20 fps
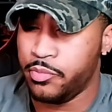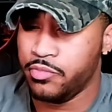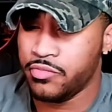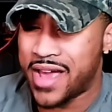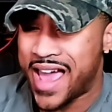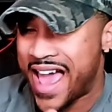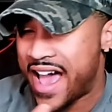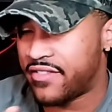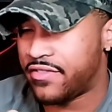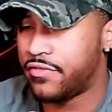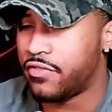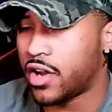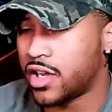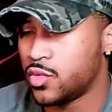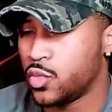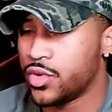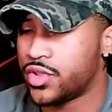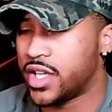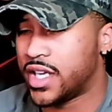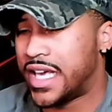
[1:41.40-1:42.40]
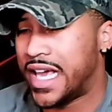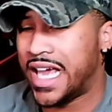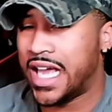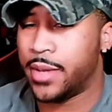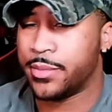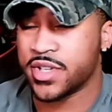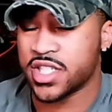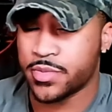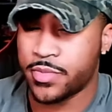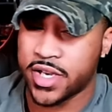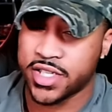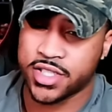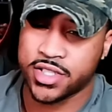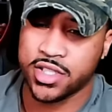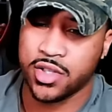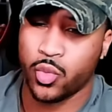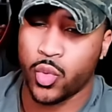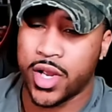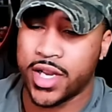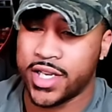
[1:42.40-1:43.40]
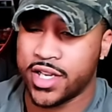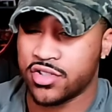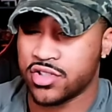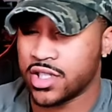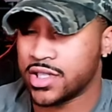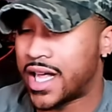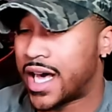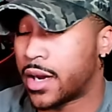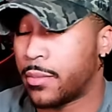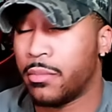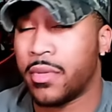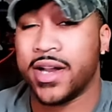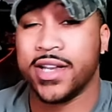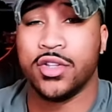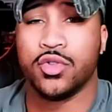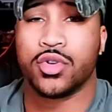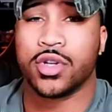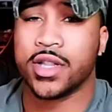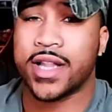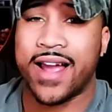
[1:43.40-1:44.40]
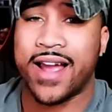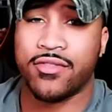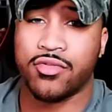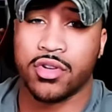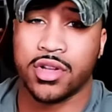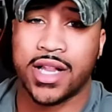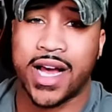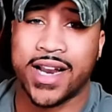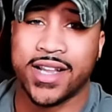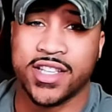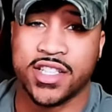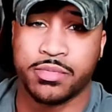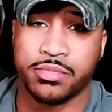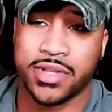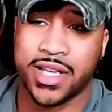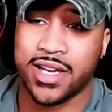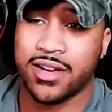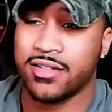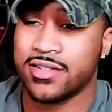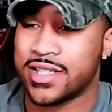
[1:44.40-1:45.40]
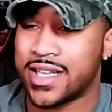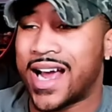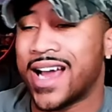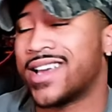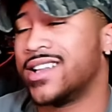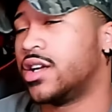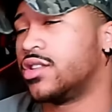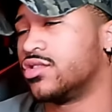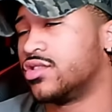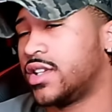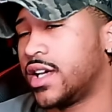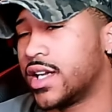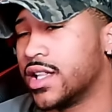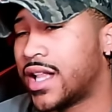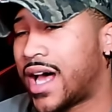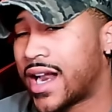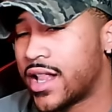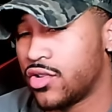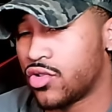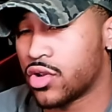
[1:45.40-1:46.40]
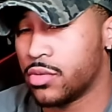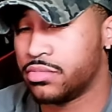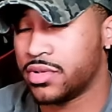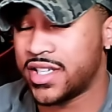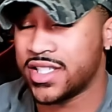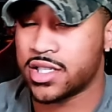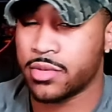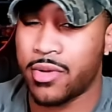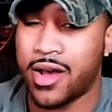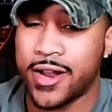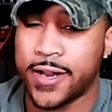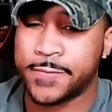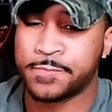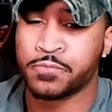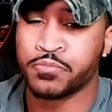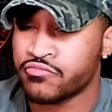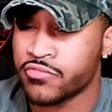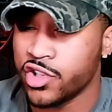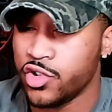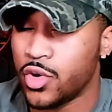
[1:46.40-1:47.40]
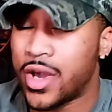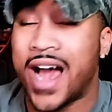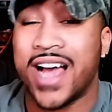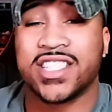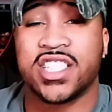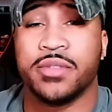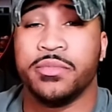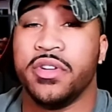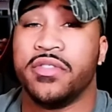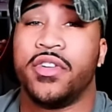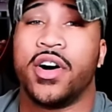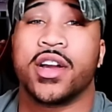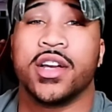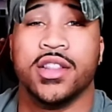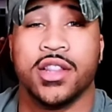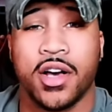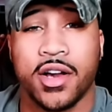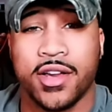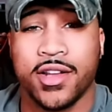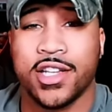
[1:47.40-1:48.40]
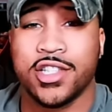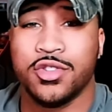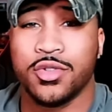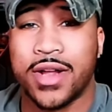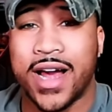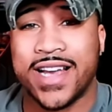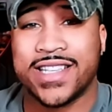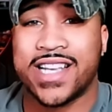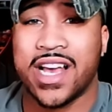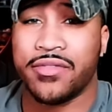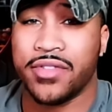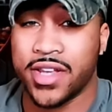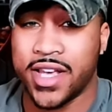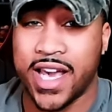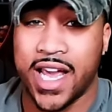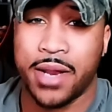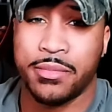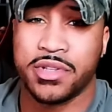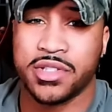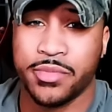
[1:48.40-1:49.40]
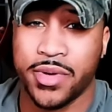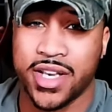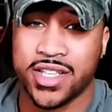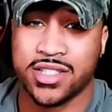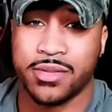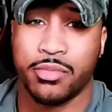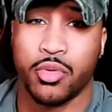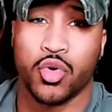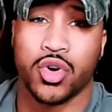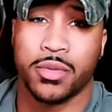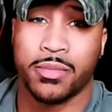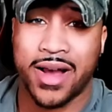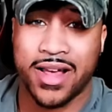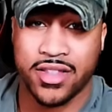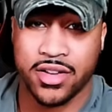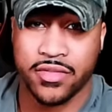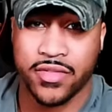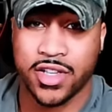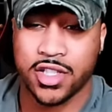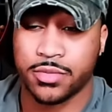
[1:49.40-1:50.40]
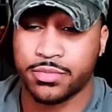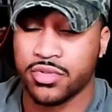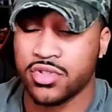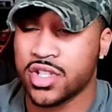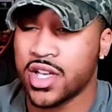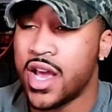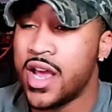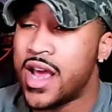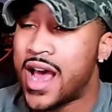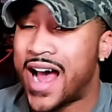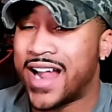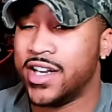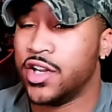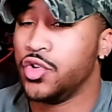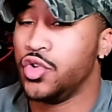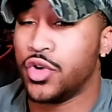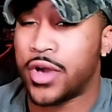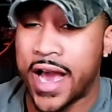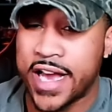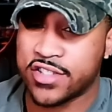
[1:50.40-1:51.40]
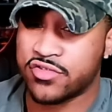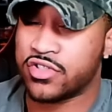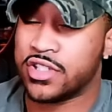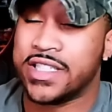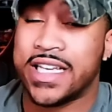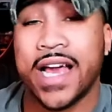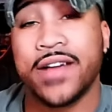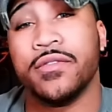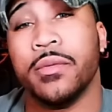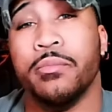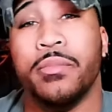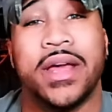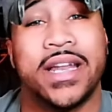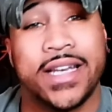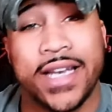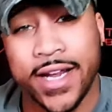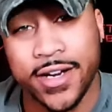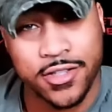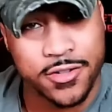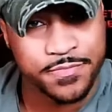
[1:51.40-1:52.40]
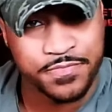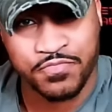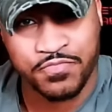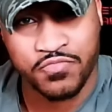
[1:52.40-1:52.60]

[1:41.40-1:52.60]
have fun with the game, especially when there's a lot of money on the line for a lot of these players, and I can understand a lot of their complaints about it. You guys should be fucking lucky that you guys have a game that's being supported by the developers. I know you guys really haven't been there,